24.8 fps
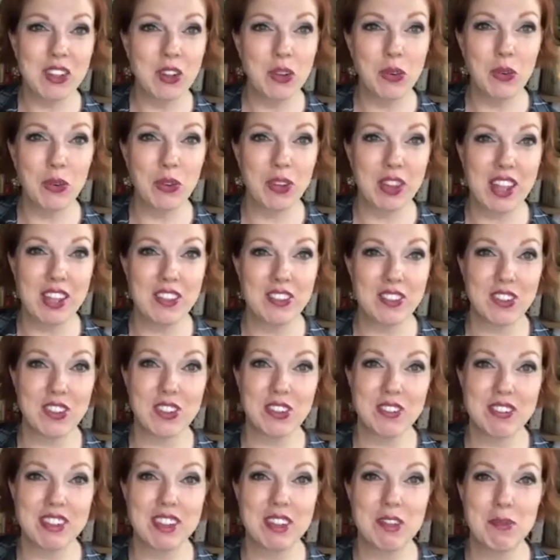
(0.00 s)
Who are they
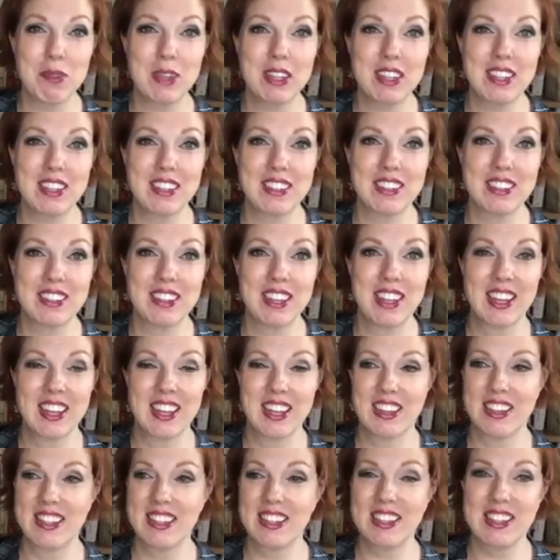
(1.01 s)
serving? Because
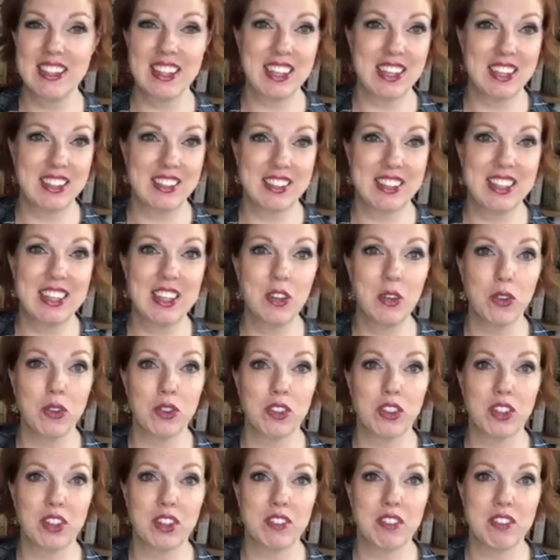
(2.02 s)
this is like a single
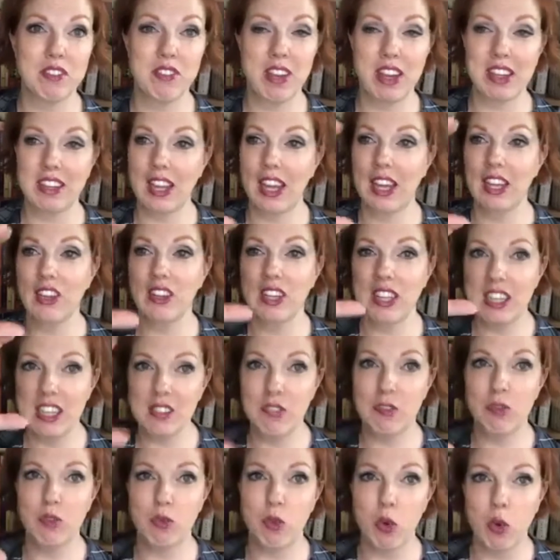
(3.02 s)
serve. In fact, I could
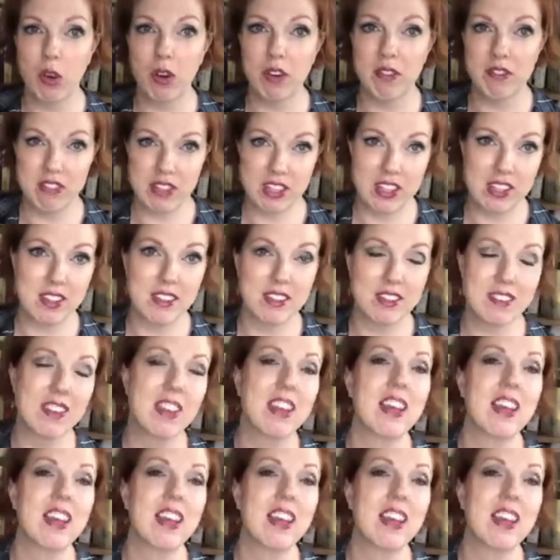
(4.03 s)
eat 4 of these